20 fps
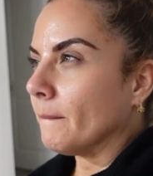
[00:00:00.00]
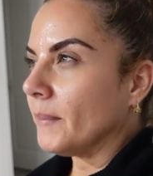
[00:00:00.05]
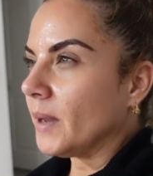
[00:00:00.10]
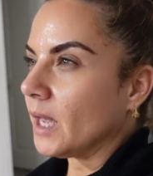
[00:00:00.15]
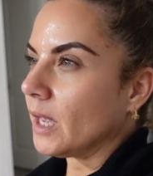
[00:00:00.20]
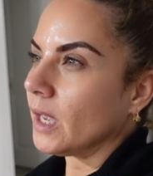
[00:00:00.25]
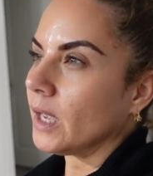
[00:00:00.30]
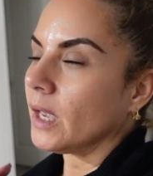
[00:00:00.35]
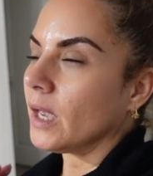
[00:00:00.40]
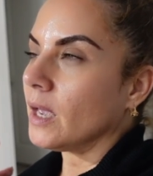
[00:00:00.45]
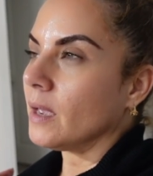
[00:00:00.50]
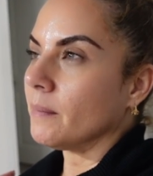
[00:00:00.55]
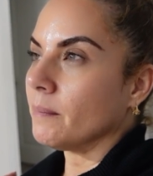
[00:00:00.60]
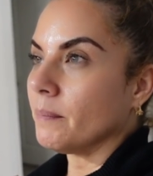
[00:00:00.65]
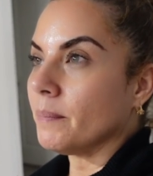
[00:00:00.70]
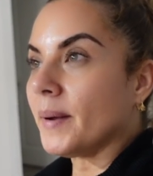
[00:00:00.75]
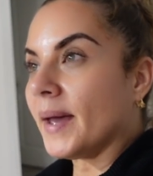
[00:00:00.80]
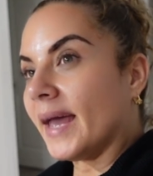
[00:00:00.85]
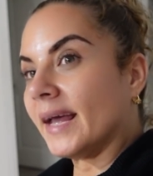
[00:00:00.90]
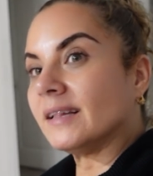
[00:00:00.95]
be
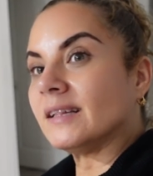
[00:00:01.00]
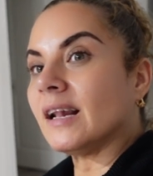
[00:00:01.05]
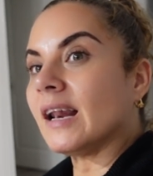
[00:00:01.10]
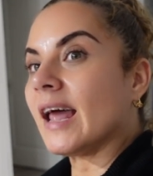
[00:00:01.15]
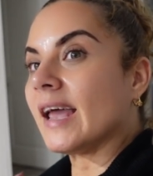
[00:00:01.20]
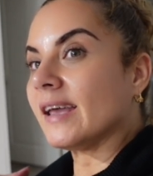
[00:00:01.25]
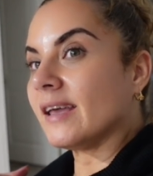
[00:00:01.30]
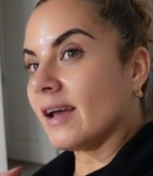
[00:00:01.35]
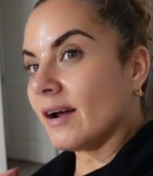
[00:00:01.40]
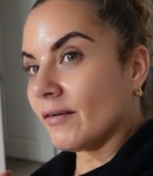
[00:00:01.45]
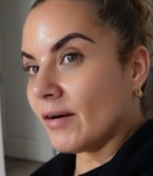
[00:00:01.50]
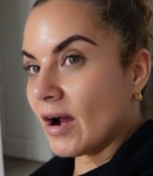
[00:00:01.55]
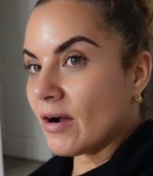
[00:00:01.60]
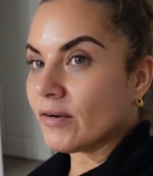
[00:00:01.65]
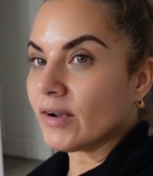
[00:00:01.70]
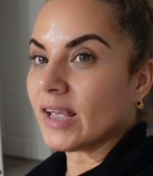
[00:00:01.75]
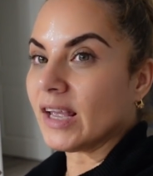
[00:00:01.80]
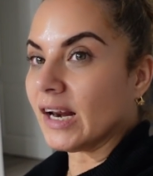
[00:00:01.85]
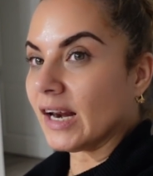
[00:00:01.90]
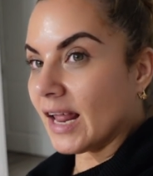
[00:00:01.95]
in bed like
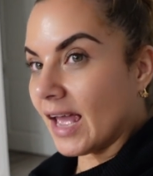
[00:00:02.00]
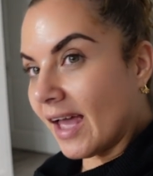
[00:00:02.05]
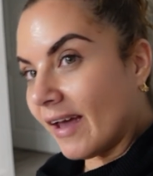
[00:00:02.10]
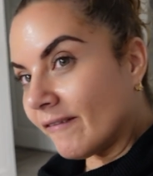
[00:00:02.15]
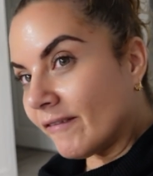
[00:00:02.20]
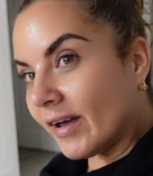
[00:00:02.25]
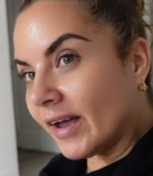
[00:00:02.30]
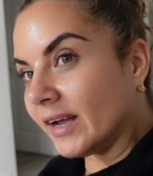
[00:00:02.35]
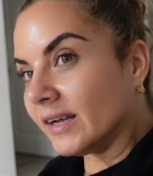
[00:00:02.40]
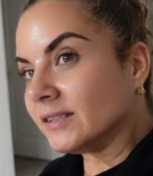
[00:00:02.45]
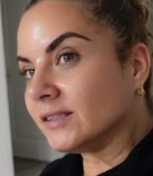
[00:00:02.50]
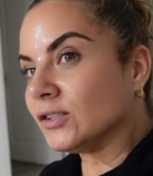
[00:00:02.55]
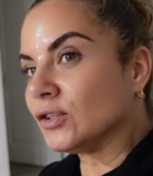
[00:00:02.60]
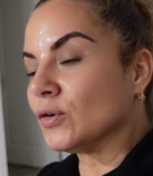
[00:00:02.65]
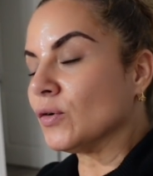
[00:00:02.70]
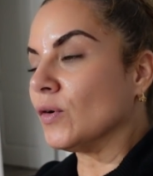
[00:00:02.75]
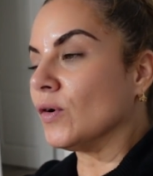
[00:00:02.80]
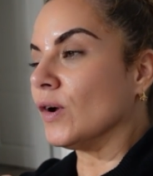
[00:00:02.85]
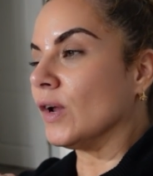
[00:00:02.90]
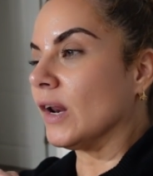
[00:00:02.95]
around 11 to
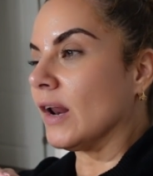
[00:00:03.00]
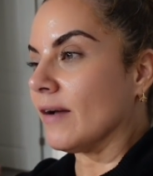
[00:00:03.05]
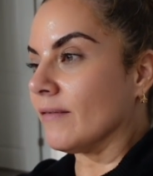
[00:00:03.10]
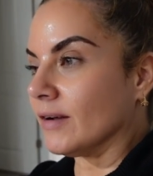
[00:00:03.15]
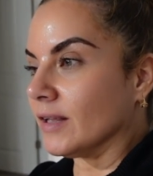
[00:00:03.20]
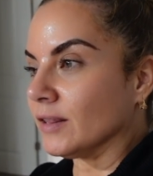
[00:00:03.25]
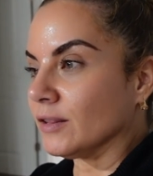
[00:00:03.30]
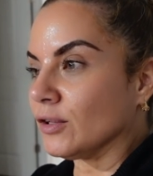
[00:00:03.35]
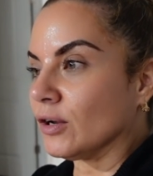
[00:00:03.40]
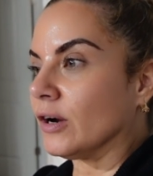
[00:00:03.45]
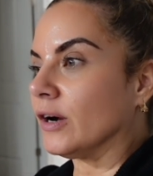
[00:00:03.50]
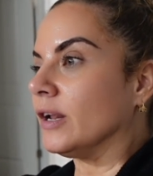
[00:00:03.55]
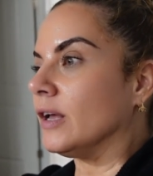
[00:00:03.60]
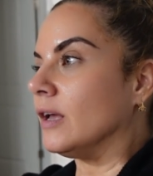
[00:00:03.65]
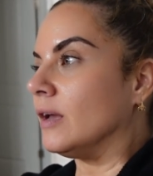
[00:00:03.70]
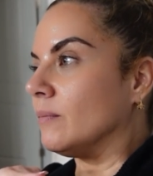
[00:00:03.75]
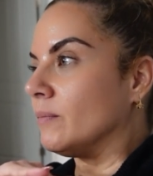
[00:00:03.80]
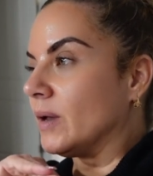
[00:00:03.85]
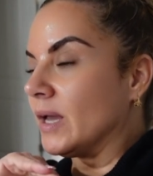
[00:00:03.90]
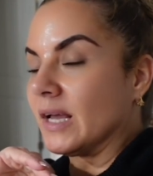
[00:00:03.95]

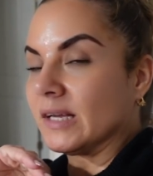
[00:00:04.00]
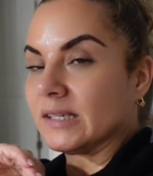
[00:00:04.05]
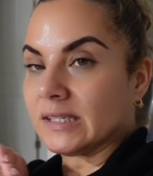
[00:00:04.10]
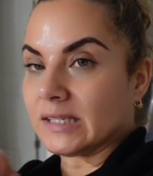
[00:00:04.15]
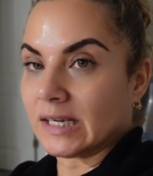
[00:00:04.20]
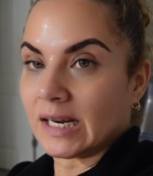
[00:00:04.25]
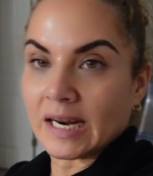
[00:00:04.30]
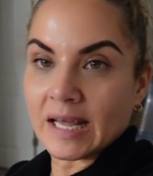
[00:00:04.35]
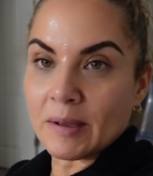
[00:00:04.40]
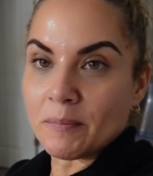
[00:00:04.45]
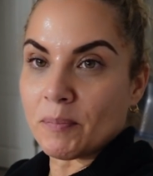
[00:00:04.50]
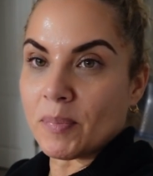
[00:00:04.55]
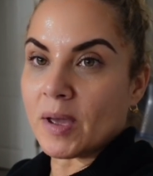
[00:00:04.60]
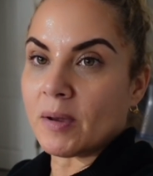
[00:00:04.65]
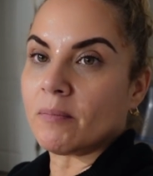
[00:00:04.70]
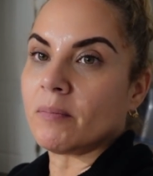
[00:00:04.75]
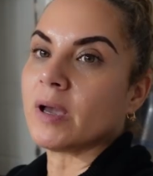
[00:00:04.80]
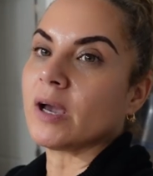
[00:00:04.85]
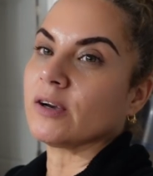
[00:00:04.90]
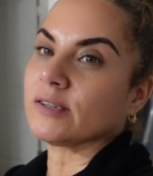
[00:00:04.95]
11:30, be
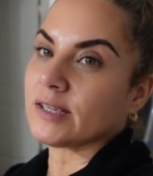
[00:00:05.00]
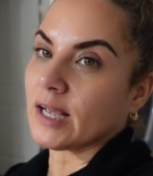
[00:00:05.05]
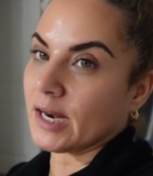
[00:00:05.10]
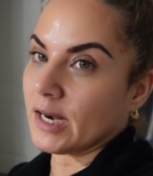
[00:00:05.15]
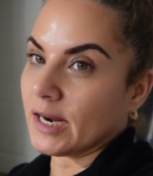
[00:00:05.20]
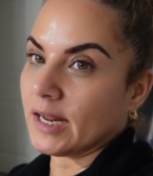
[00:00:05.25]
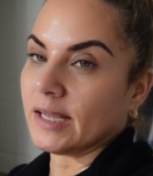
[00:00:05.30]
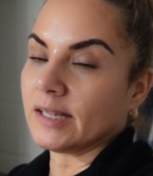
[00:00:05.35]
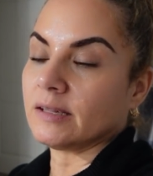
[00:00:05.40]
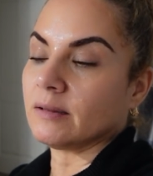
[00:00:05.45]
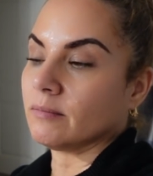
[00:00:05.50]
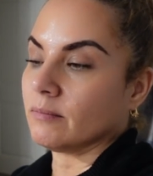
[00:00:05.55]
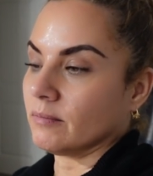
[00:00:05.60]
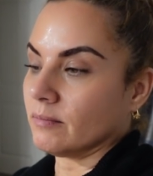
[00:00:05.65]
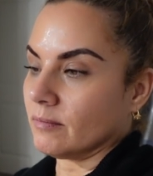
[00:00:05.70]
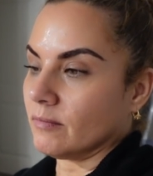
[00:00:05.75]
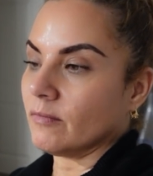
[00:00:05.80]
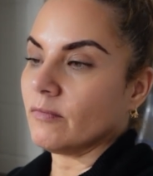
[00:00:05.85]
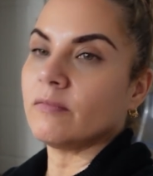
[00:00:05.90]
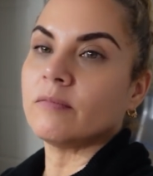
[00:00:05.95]
sleeping because I need
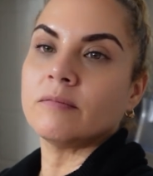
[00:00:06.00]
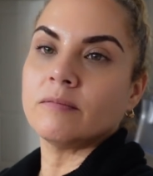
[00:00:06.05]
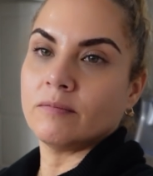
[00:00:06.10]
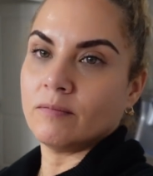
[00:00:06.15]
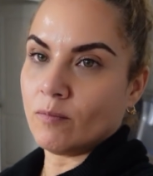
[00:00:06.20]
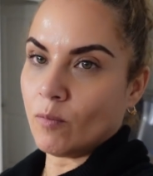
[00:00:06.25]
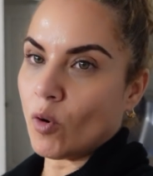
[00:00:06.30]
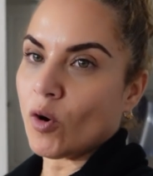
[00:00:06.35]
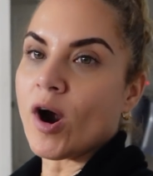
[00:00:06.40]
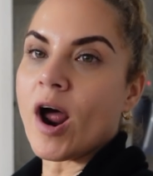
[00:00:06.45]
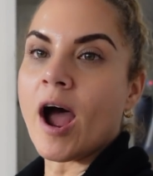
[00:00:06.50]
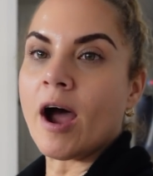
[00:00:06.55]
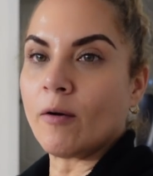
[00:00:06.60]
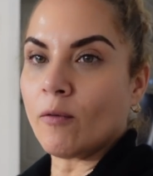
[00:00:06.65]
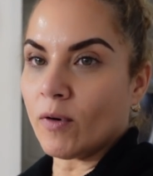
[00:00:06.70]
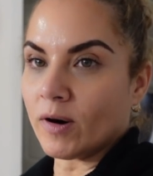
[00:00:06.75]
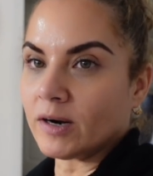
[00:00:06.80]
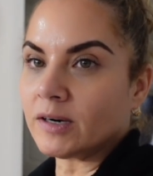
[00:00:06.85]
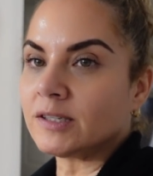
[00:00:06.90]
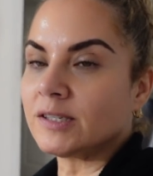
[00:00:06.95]
more
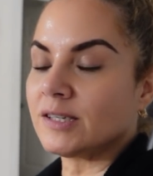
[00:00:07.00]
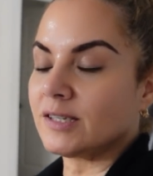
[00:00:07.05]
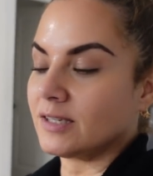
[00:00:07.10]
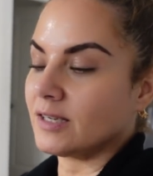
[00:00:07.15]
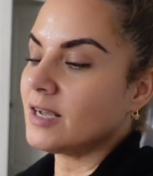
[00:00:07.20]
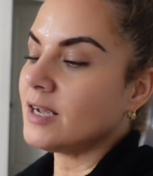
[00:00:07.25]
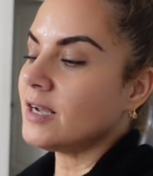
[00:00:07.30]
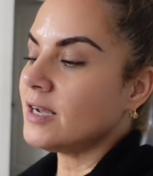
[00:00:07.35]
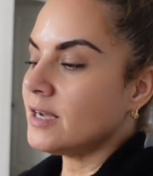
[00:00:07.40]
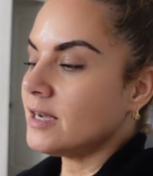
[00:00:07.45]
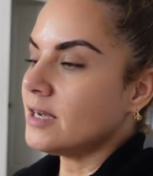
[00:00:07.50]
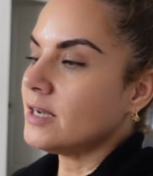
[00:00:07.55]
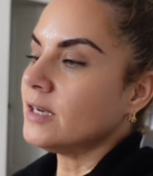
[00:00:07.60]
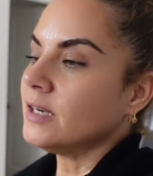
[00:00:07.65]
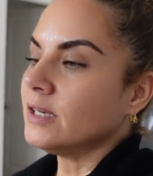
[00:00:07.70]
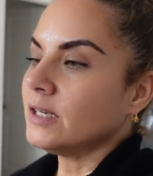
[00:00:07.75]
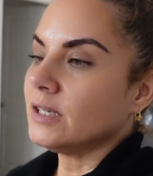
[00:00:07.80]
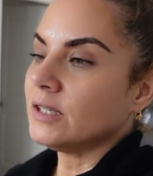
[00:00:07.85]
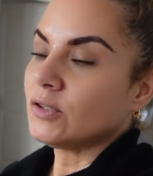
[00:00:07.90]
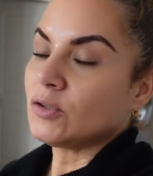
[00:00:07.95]
hours
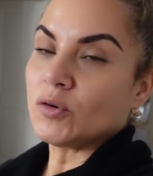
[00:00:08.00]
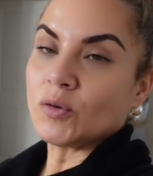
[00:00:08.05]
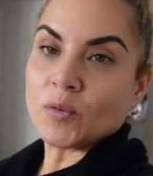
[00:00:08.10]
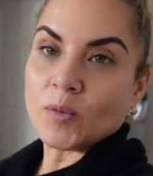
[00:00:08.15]
to